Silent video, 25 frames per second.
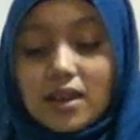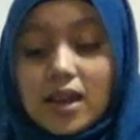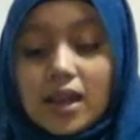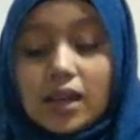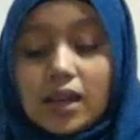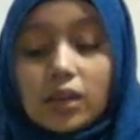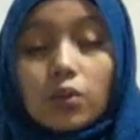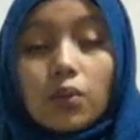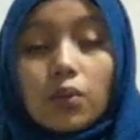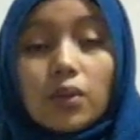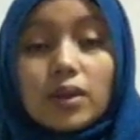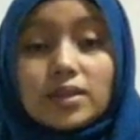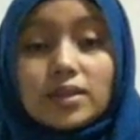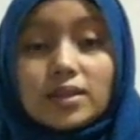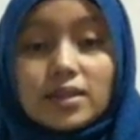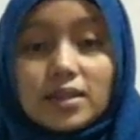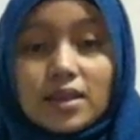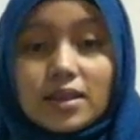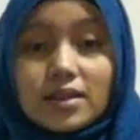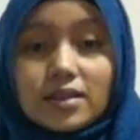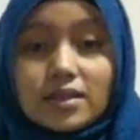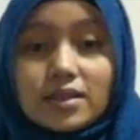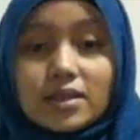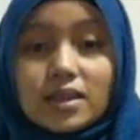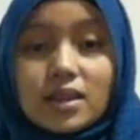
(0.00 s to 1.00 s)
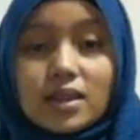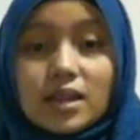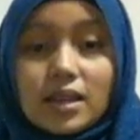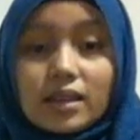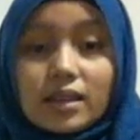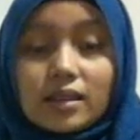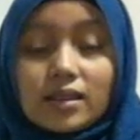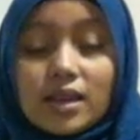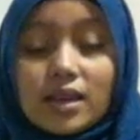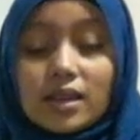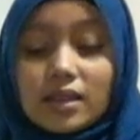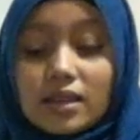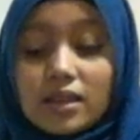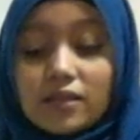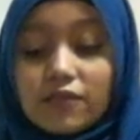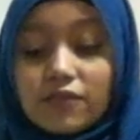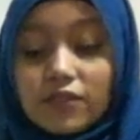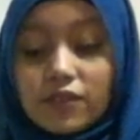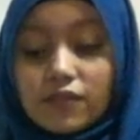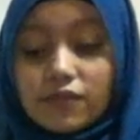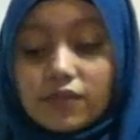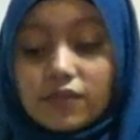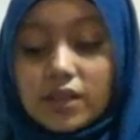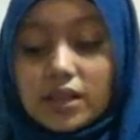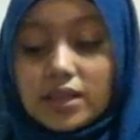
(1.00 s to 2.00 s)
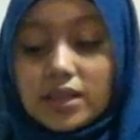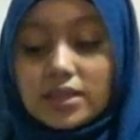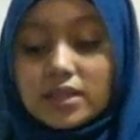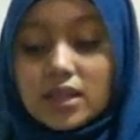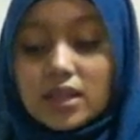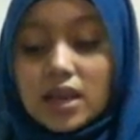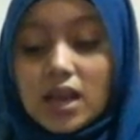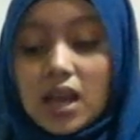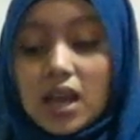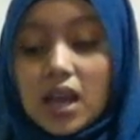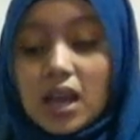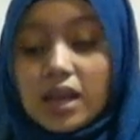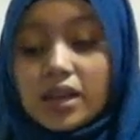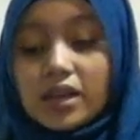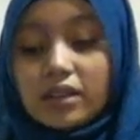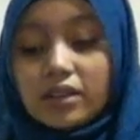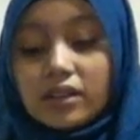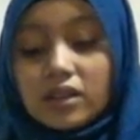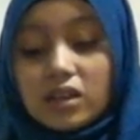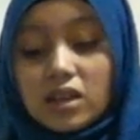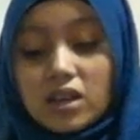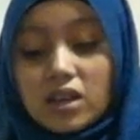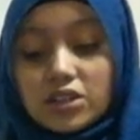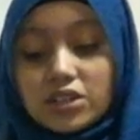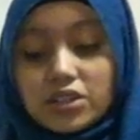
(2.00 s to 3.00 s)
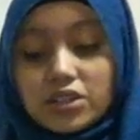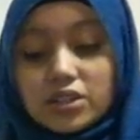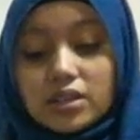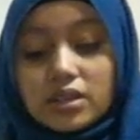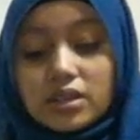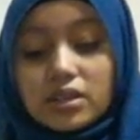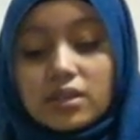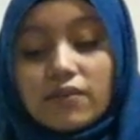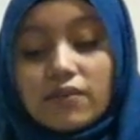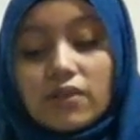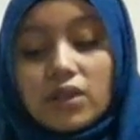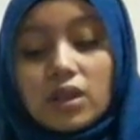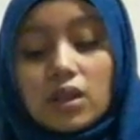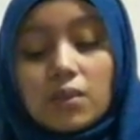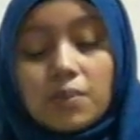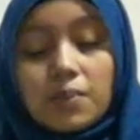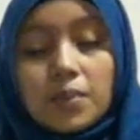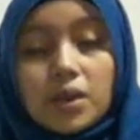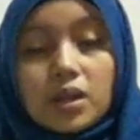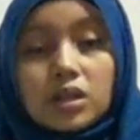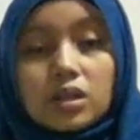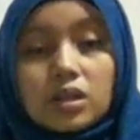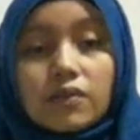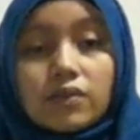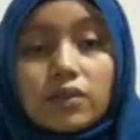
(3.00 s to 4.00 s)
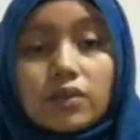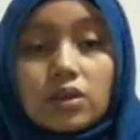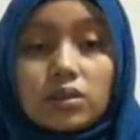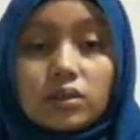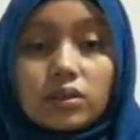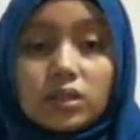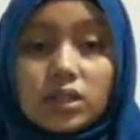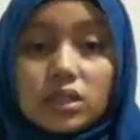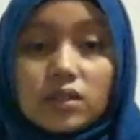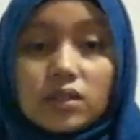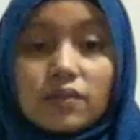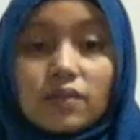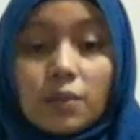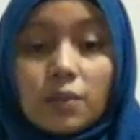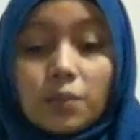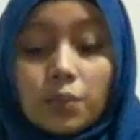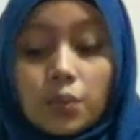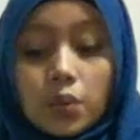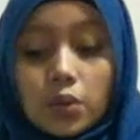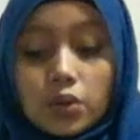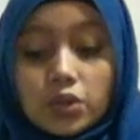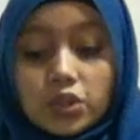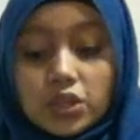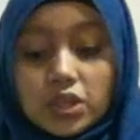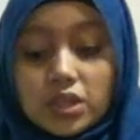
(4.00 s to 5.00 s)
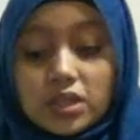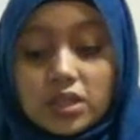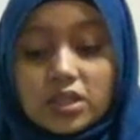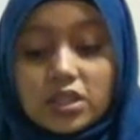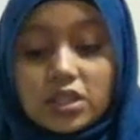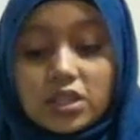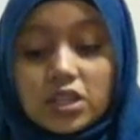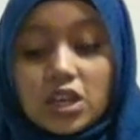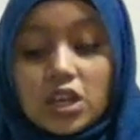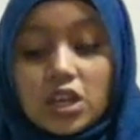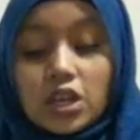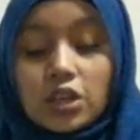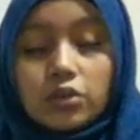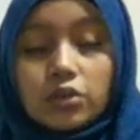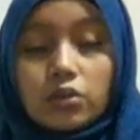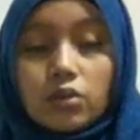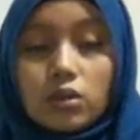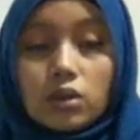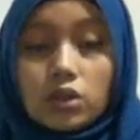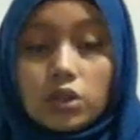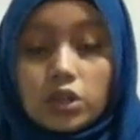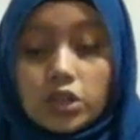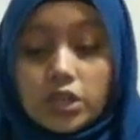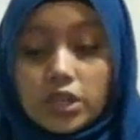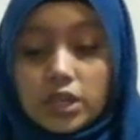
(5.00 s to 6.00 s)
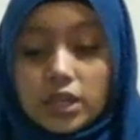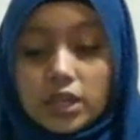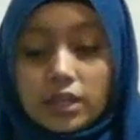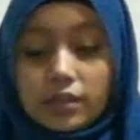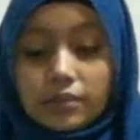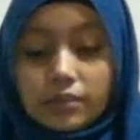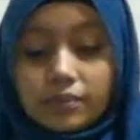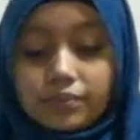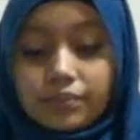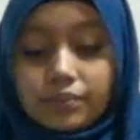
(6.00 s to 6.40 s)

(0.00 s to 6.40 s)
It was since the late 1950s that launched the development of cognitive approaches to learning.